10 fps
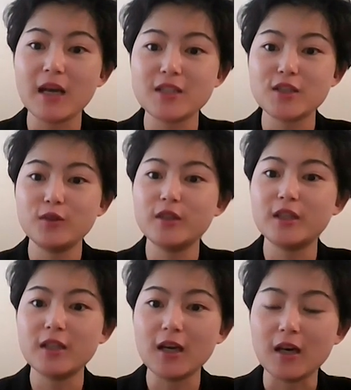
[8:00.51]

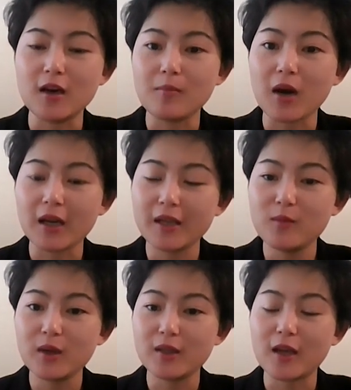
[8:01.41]
student
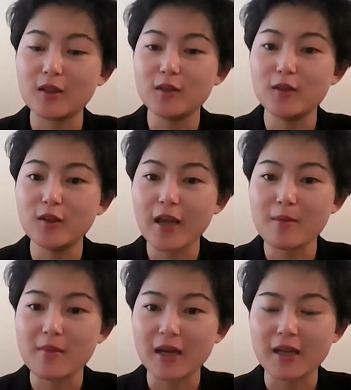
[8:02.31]
body, when I look
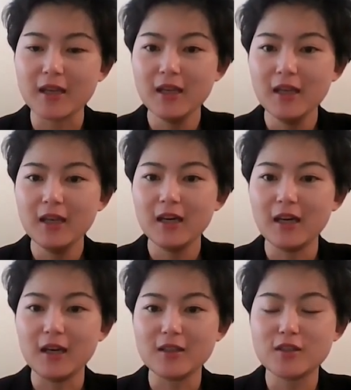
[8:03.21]
at my
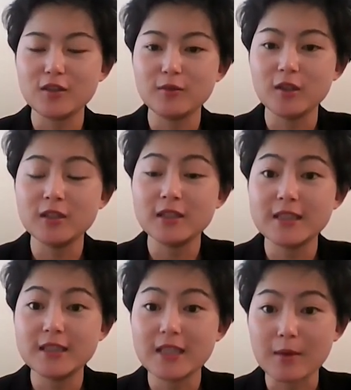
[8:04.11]
student
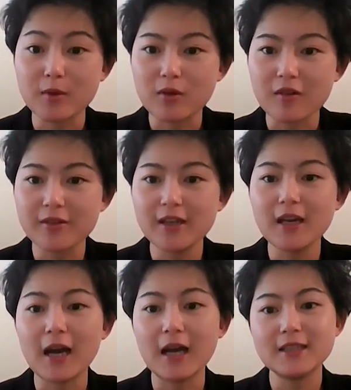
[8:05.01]

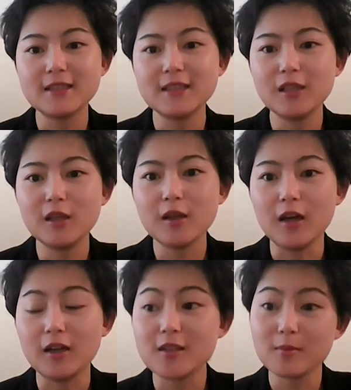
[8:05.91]
demography, I see
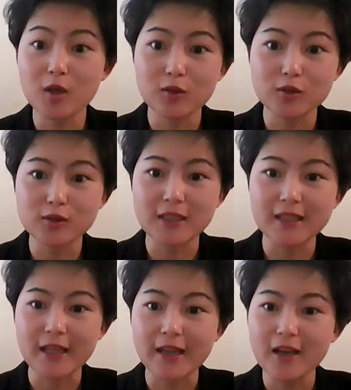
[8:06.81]
some cultures
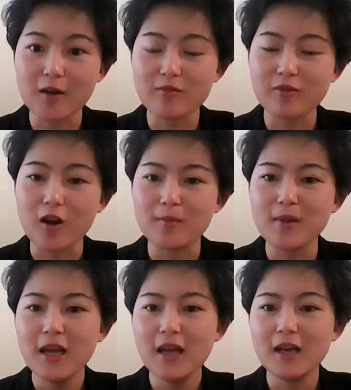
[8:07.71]
that they come
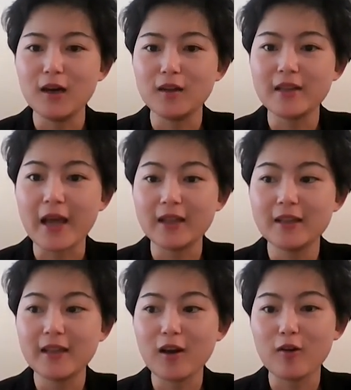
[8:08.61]
from, that
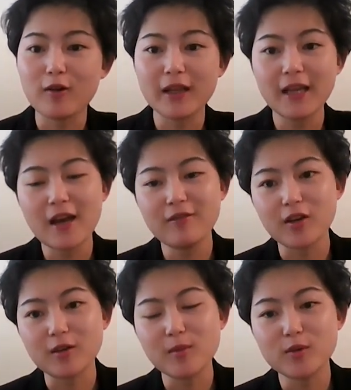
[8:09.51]
they already have
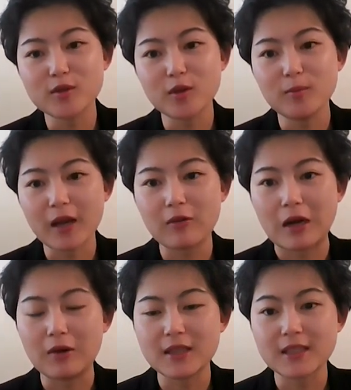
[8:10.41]
a musical
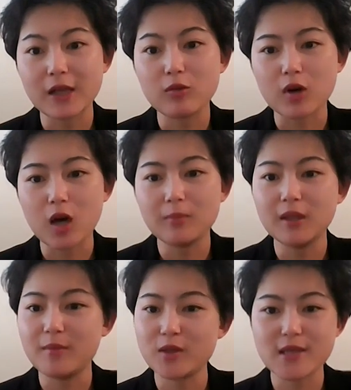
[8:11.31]
background as they grow up,
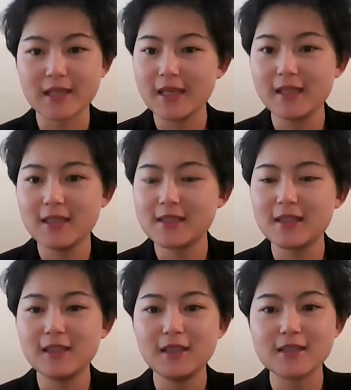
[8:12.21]
the music they
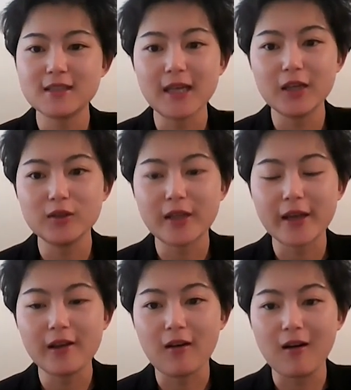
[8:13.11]
listen, the style
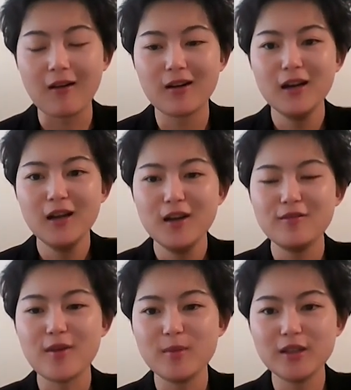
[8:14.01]
they are
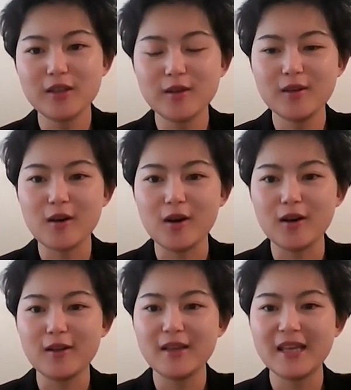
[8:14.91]
familiar
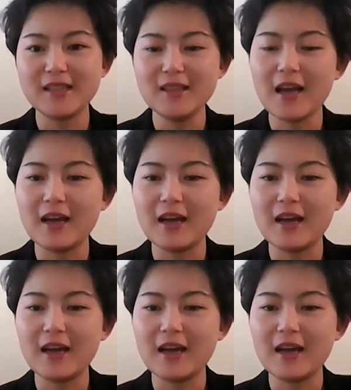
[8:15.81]
in.